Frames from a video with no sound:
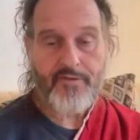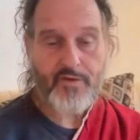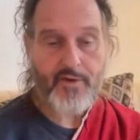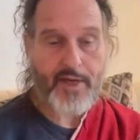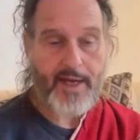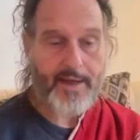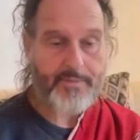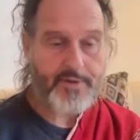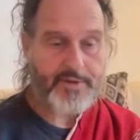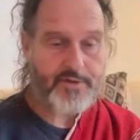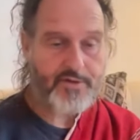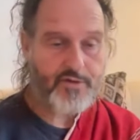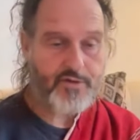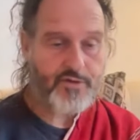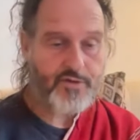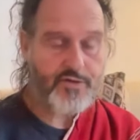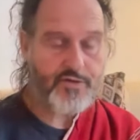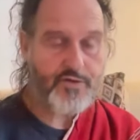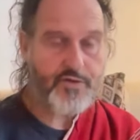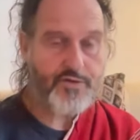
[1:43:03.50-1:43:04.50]
you happen
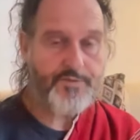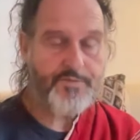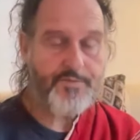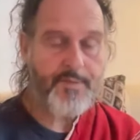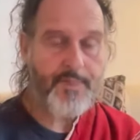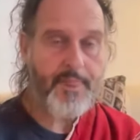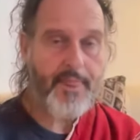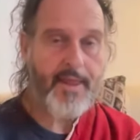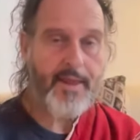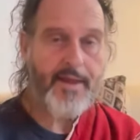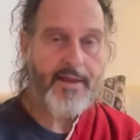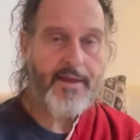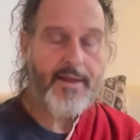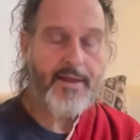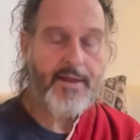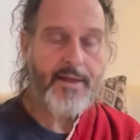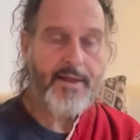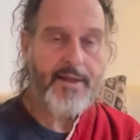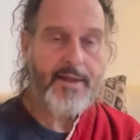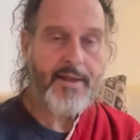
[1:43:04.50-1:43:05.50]
to
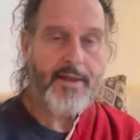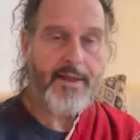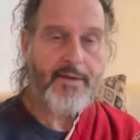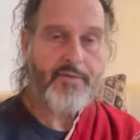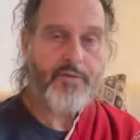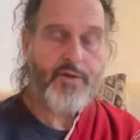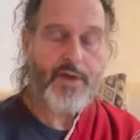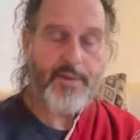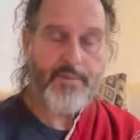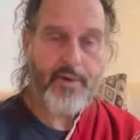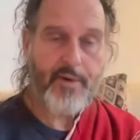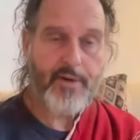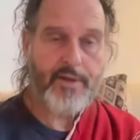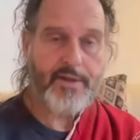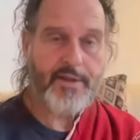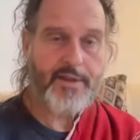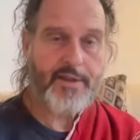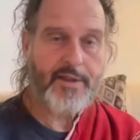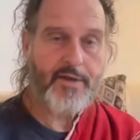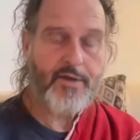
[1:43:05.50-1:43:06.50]
get
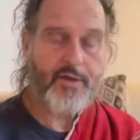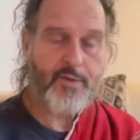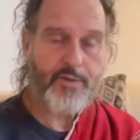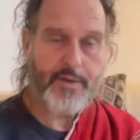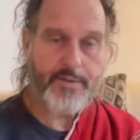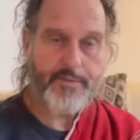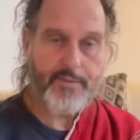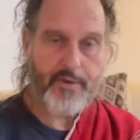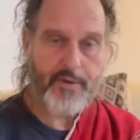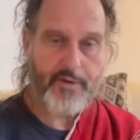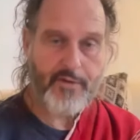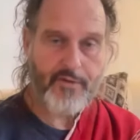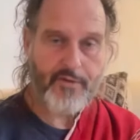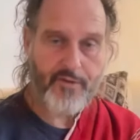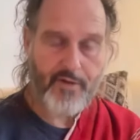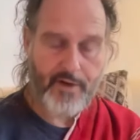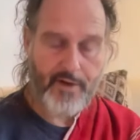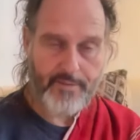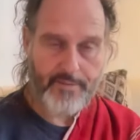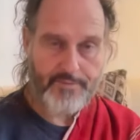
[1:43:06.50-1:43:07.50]
reborn in a human
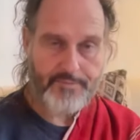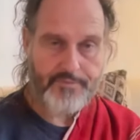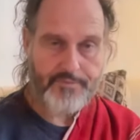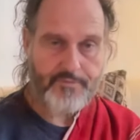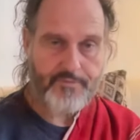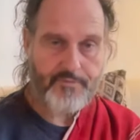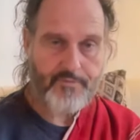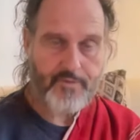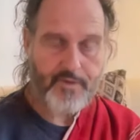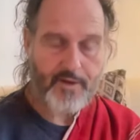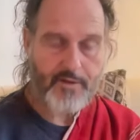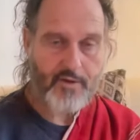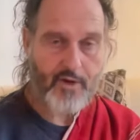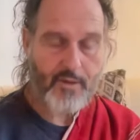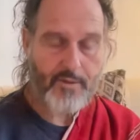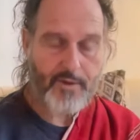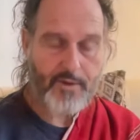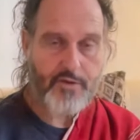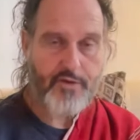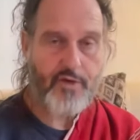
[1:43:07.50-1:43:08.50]
form,
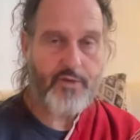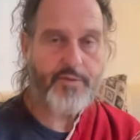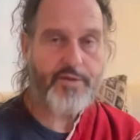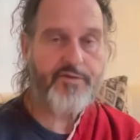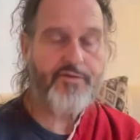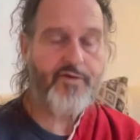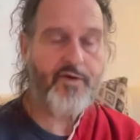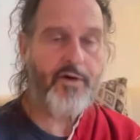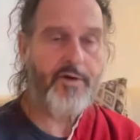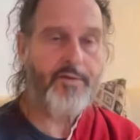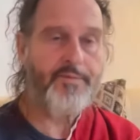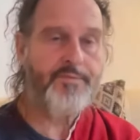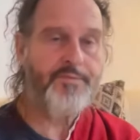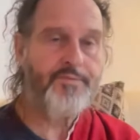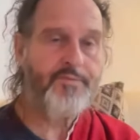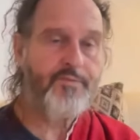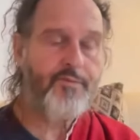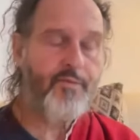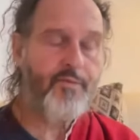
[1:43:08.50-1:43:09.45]
normal human form,